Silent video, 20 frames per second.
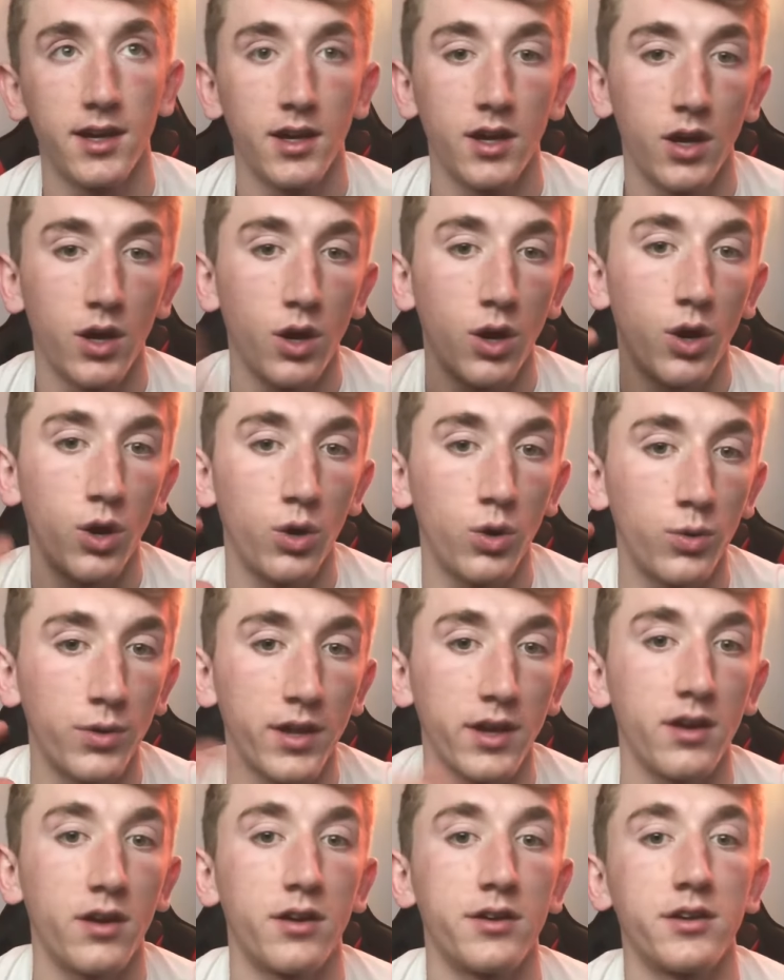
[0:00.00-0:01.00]
hone
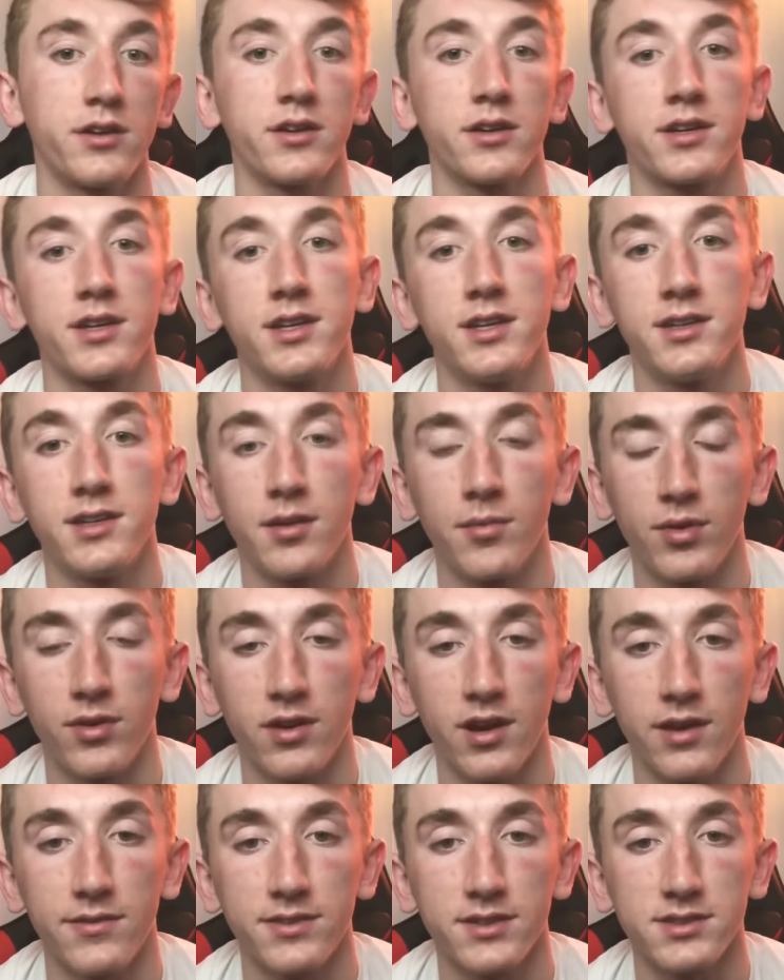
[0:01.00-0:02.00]
in on your key
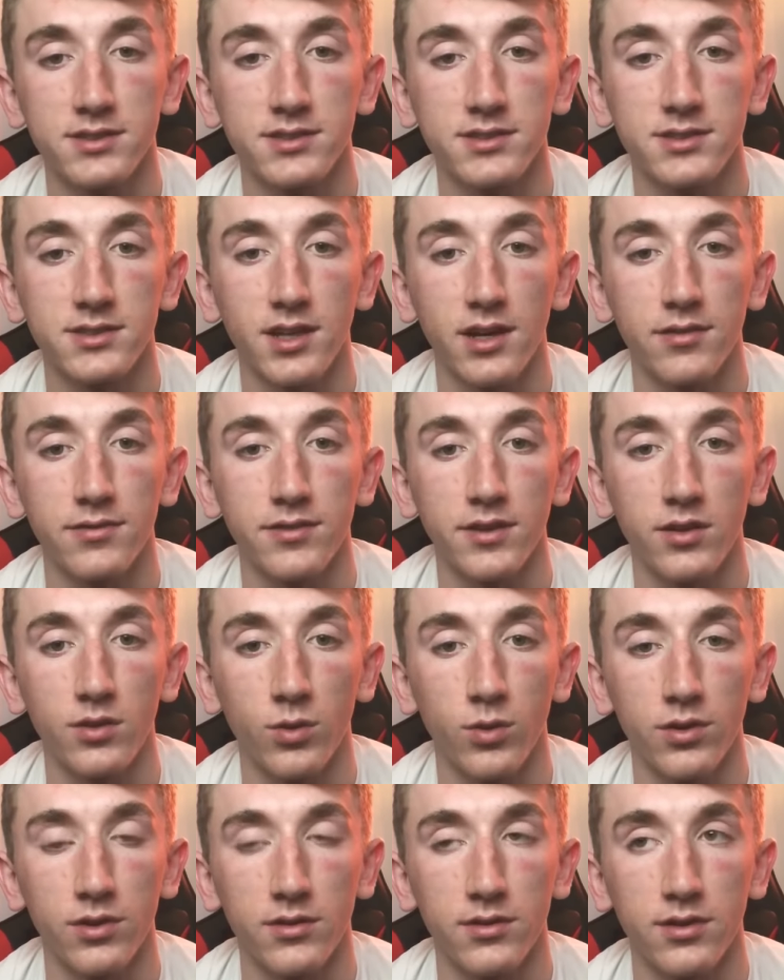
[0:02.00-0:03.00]
demographics and stuff in
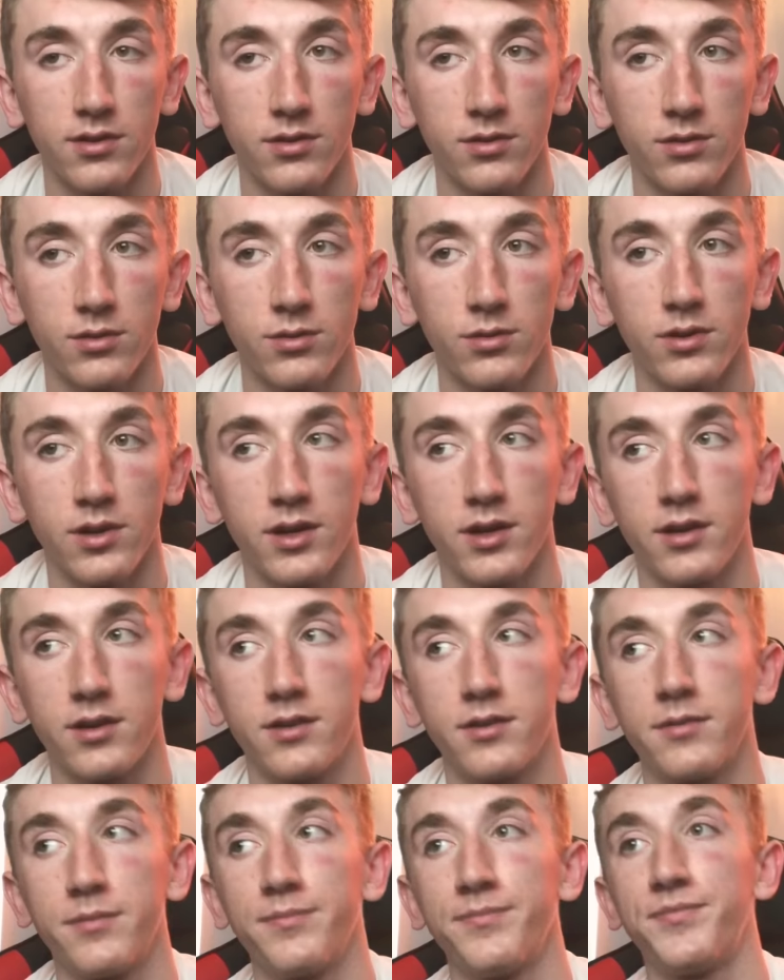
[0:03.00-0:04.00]
order to
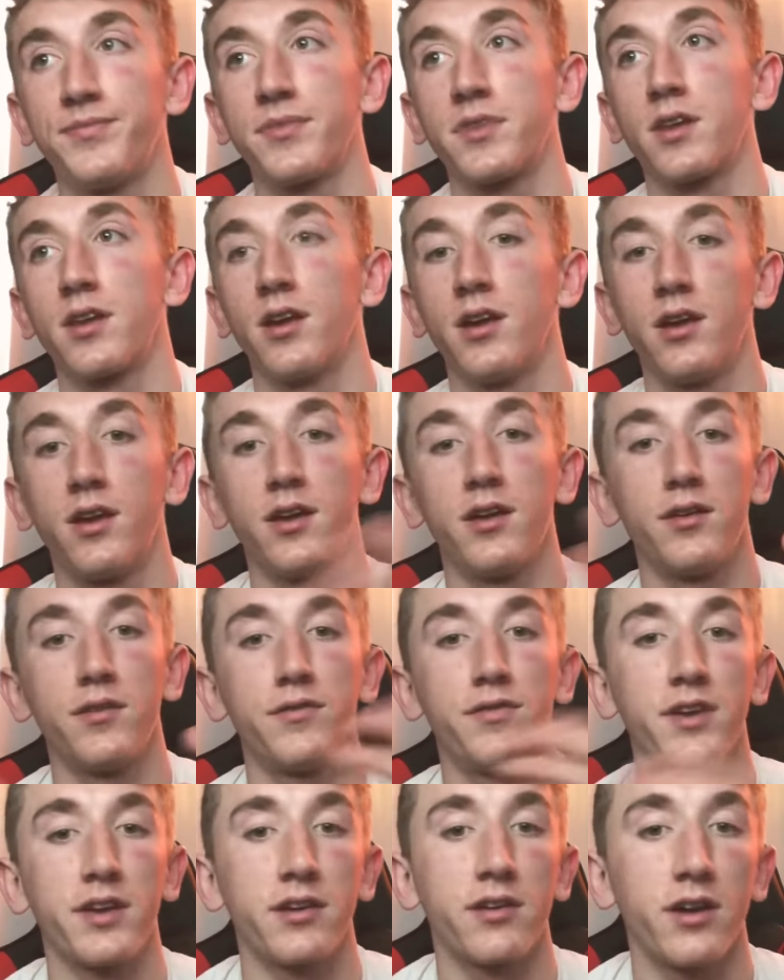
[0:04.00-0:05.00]
um,
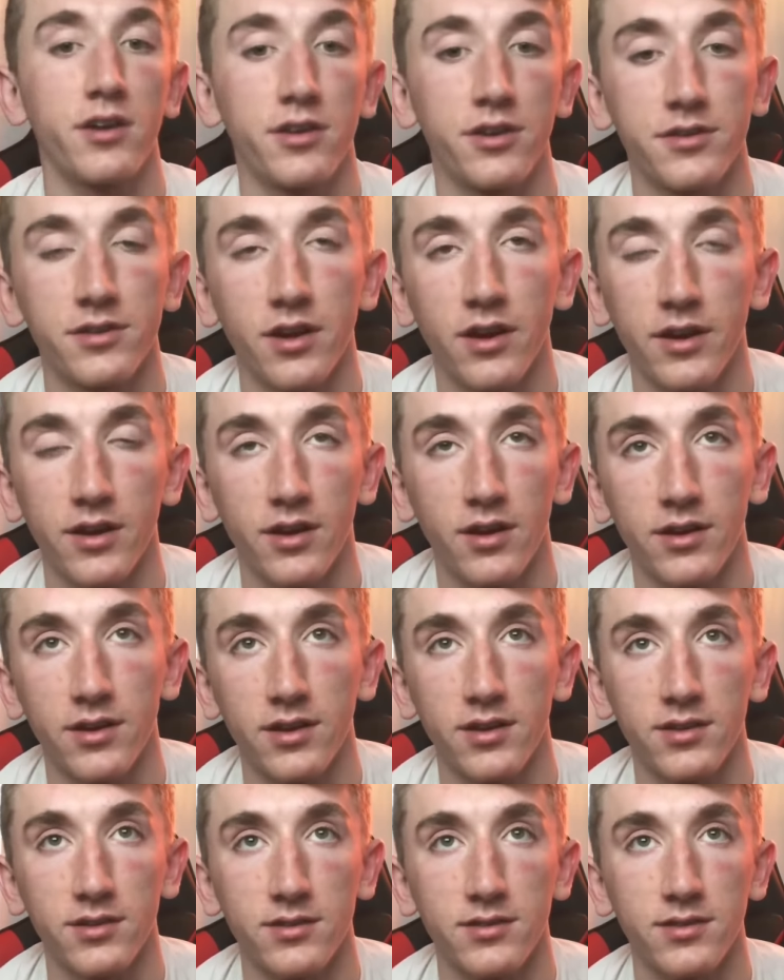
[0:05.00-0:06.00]
figure out your target
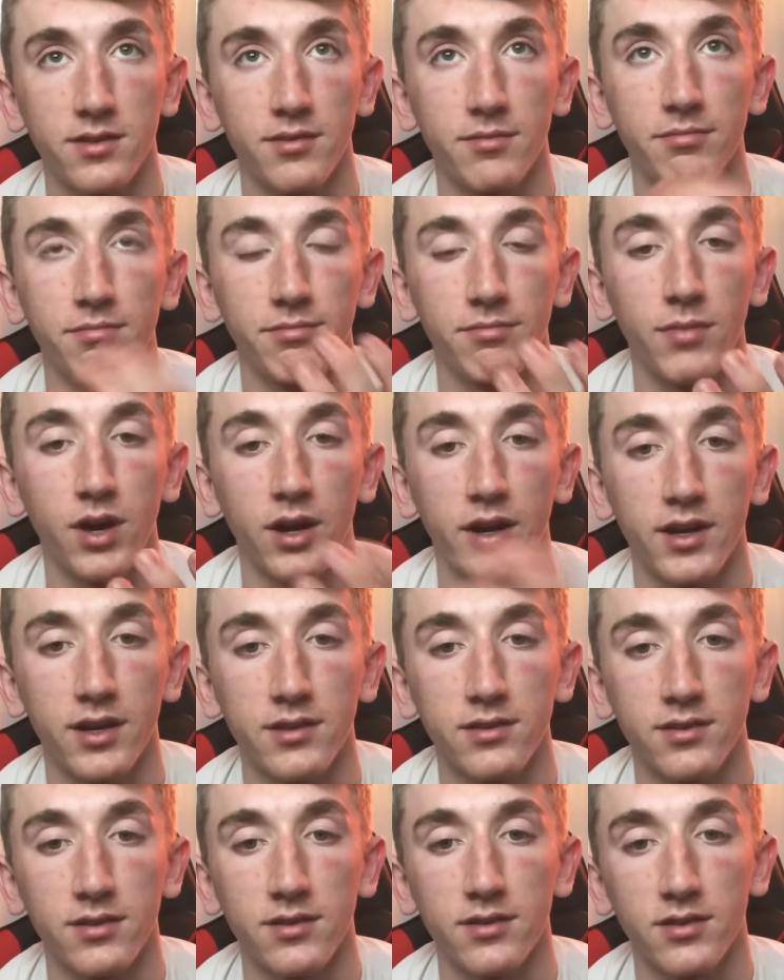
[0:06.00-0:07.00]
audience and market
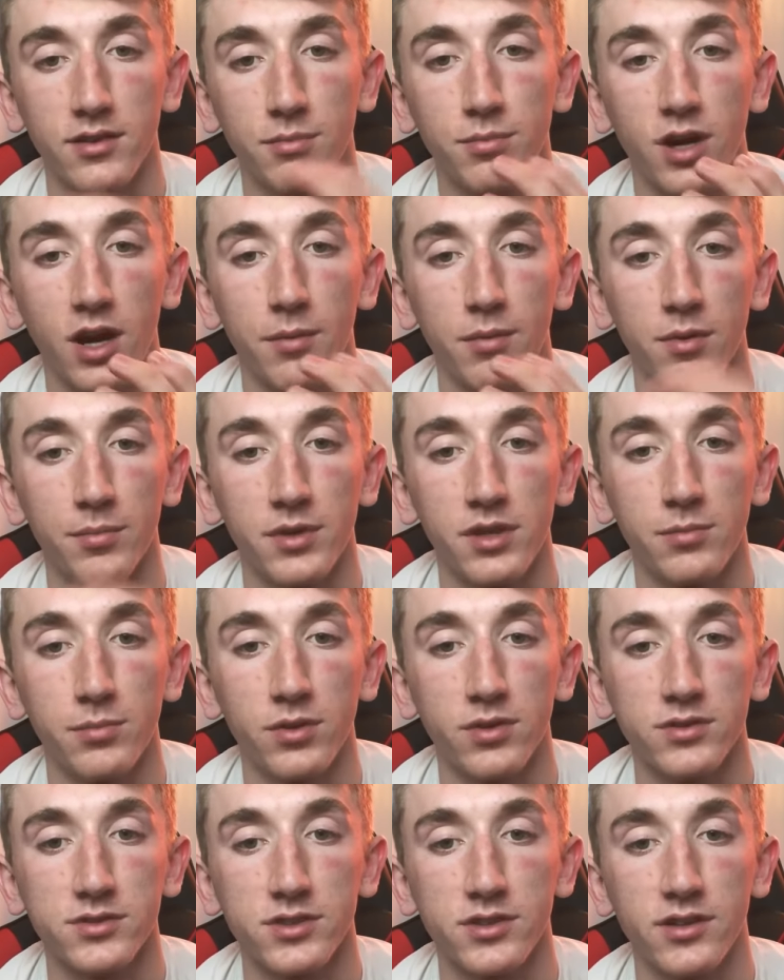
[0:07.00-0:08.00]
to the proper
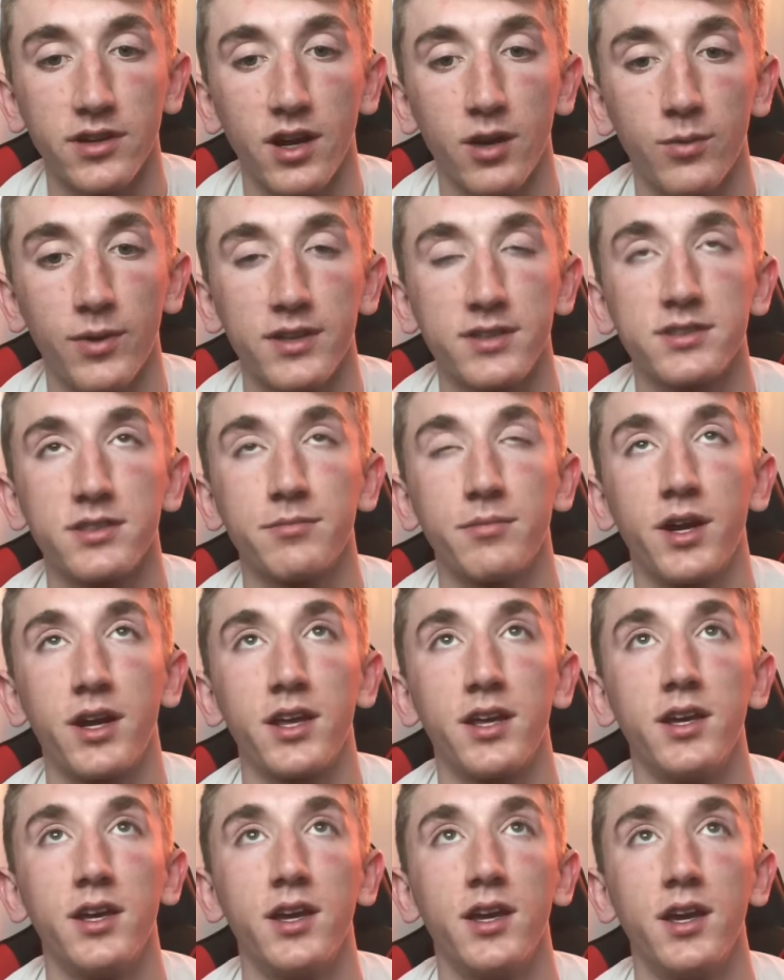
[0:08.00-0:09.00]
people so you're not wasting money